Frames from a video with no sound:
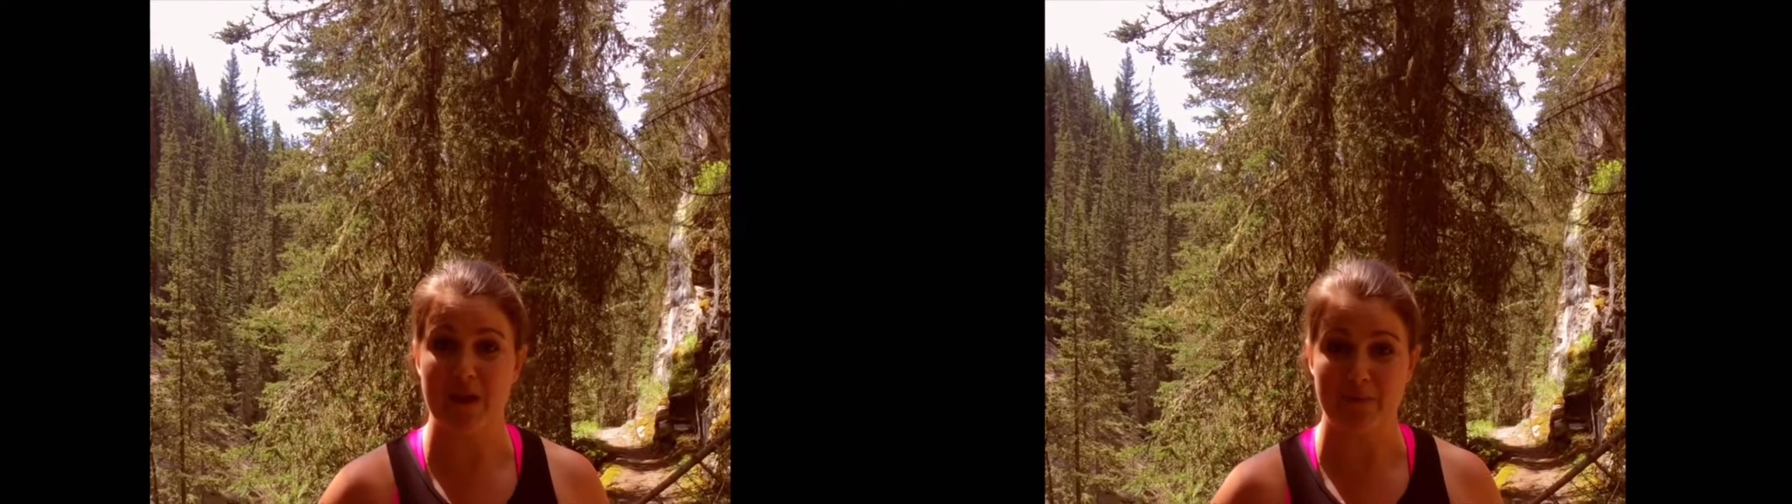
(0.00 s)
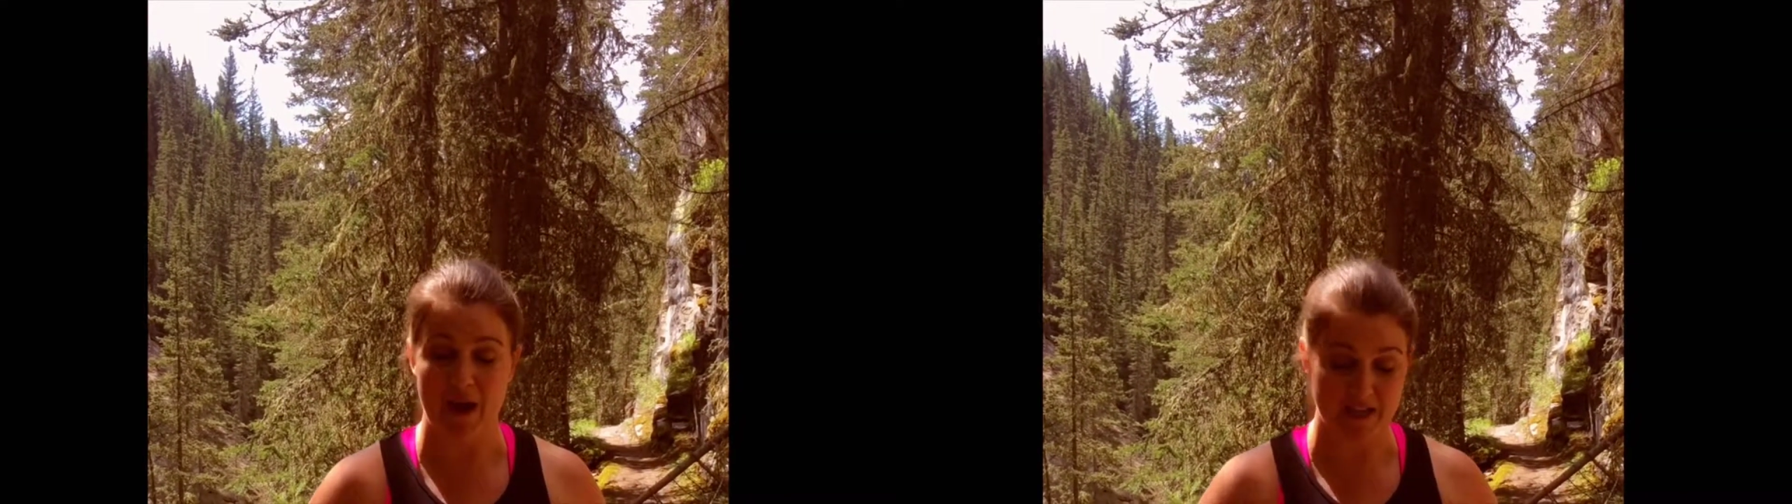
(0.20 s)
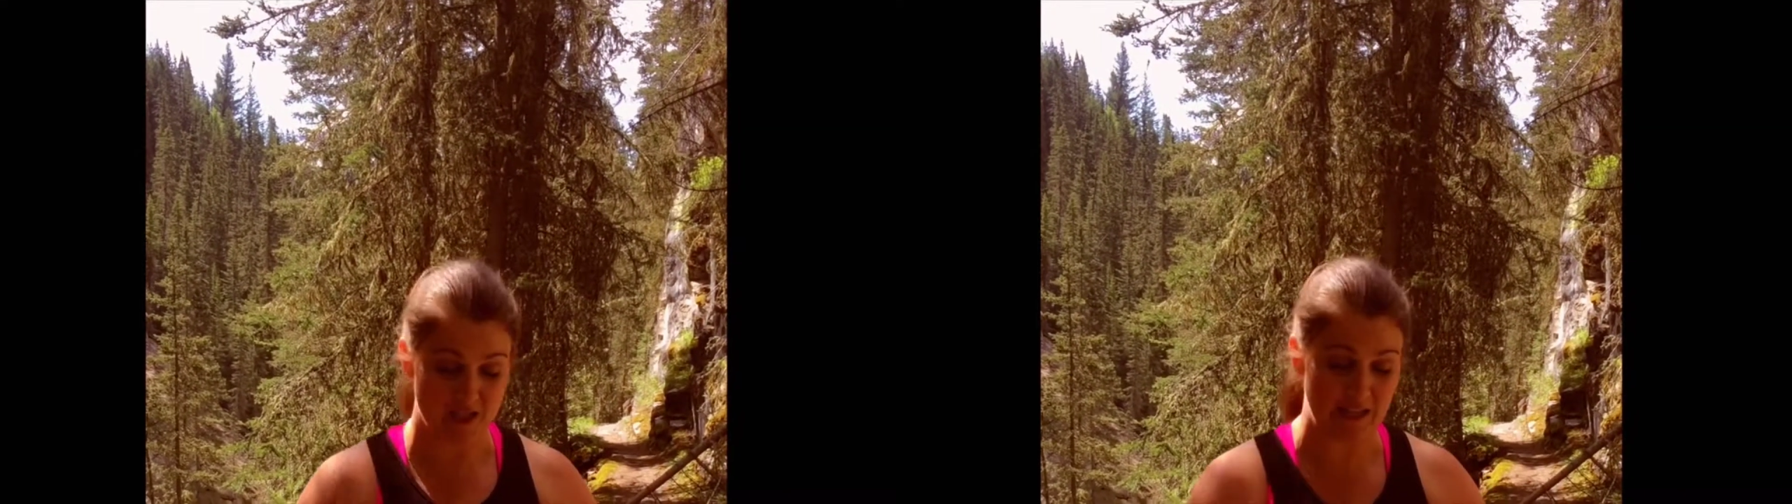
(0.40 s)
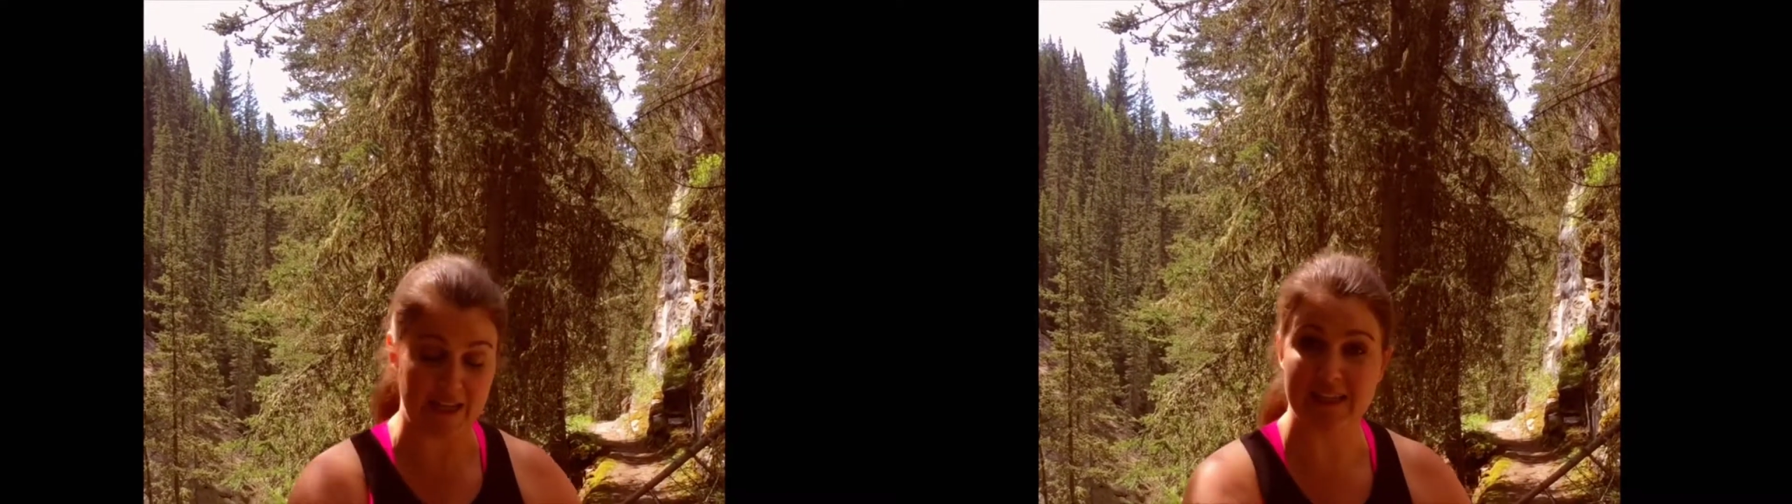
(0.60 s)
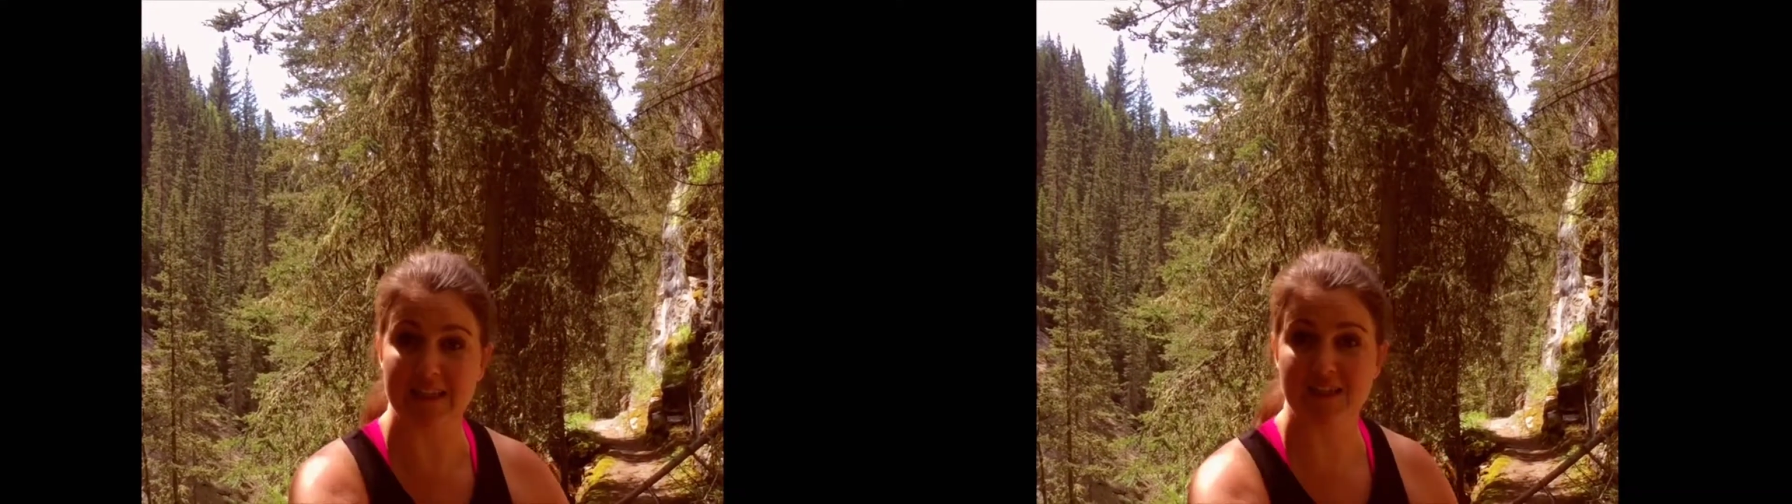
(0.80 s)
imagine like
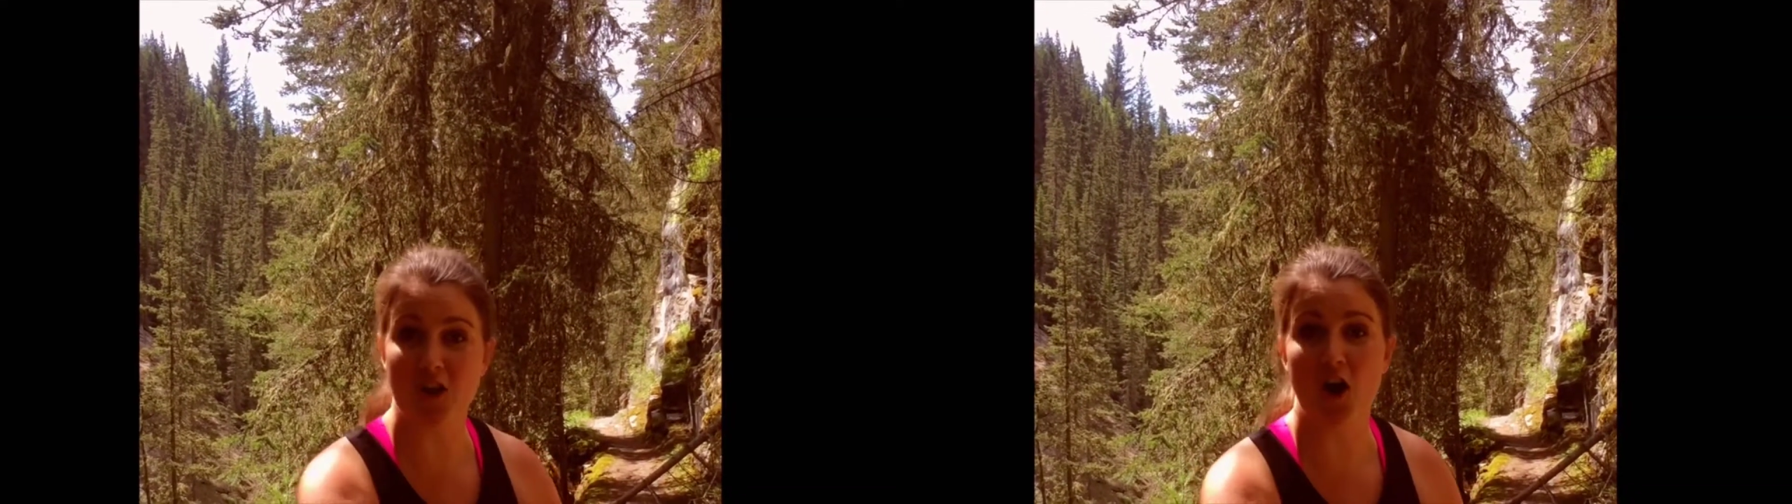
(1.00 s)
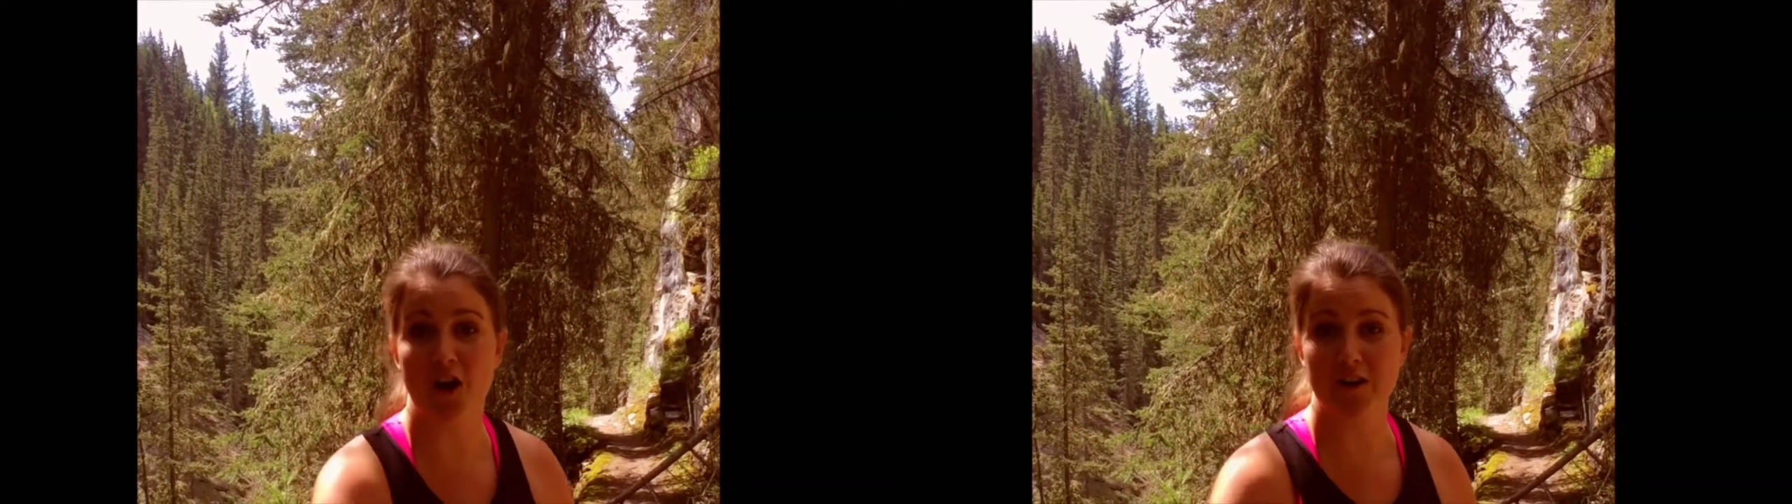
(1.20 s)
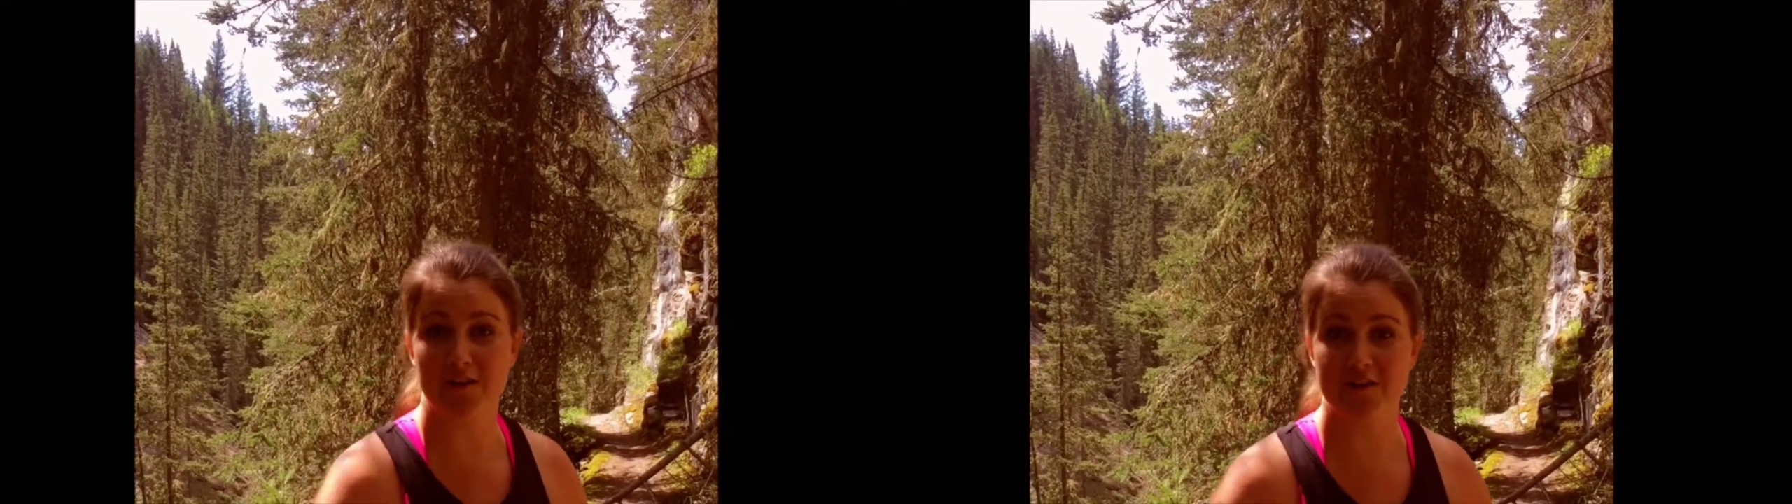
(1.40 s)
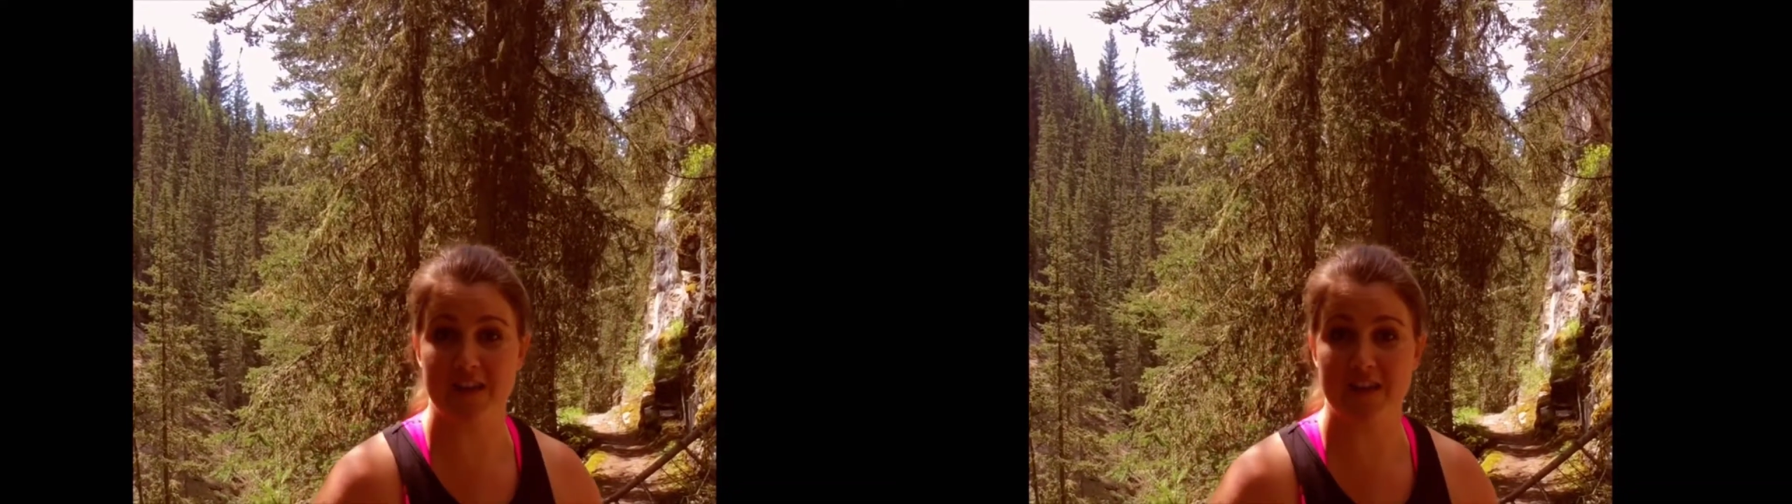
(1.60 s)
little toddlers,